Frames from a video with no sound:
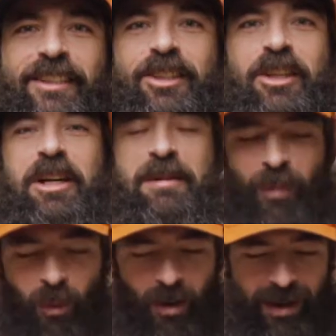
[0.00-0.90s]
Good
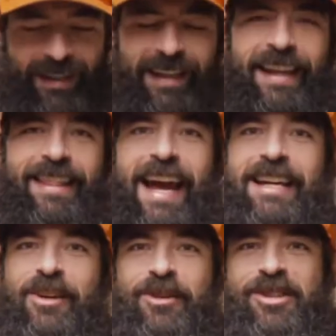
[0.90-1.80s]
morning.
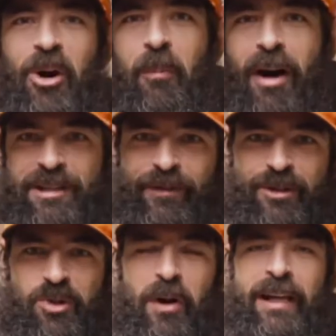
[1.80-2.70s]
Thank you so much for
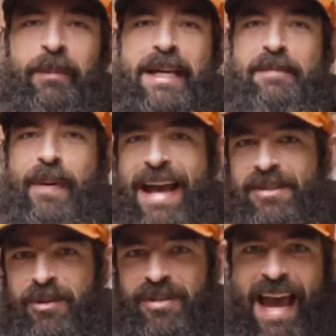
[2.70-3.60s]
joining me,
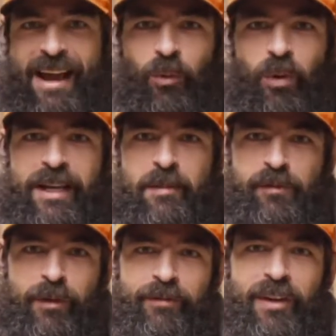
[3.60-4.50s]
Pastor Zach
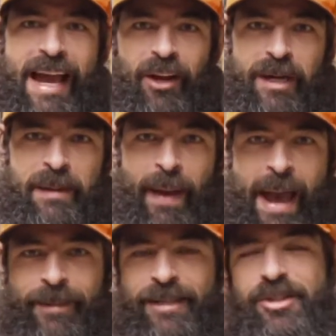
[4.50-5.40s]
Williams from Flat Creek
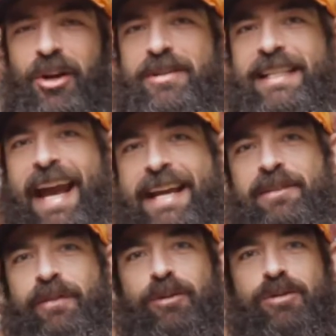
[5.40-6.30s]
Baptist Church,
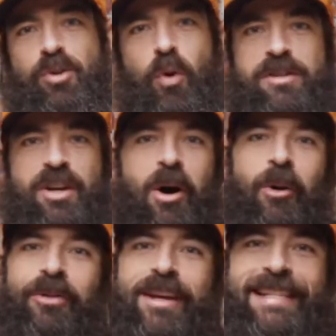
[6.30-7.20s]
Gainesville, Georgia,
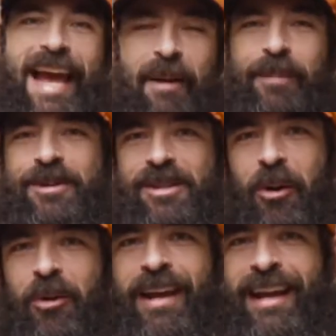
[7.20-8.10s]
on this
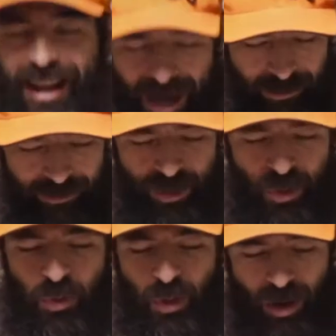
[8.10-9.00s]
episode of
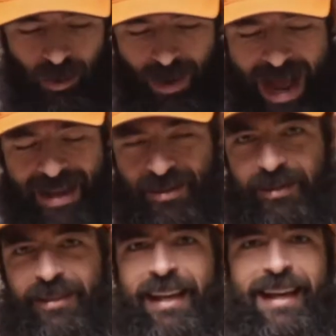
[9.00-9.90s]
New
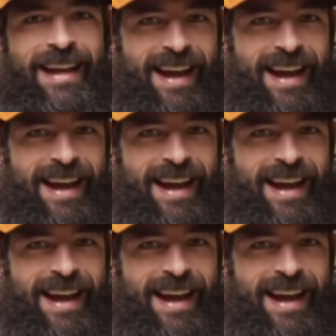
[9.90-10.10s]
Horizons.